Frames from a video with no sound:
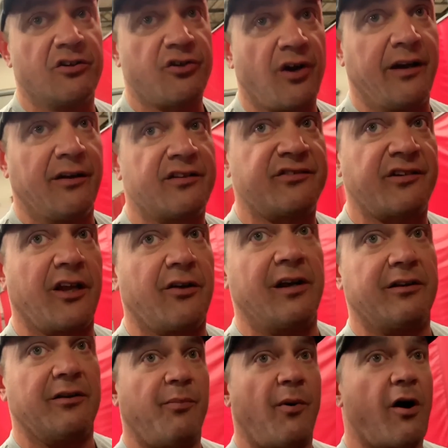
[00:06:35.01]
You're trying to
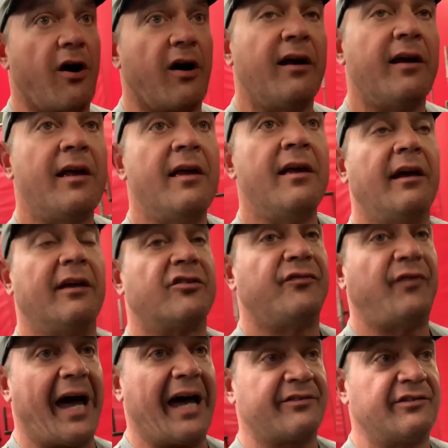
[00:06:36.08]
accelerate the bar as
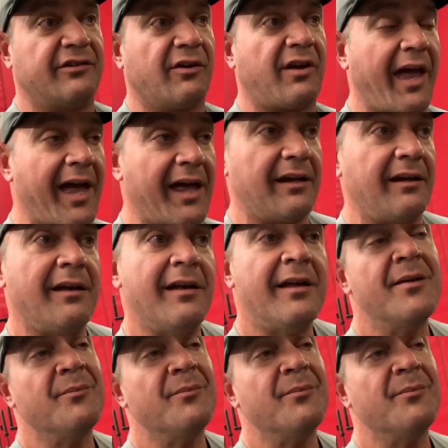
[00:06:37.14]
fast as you can,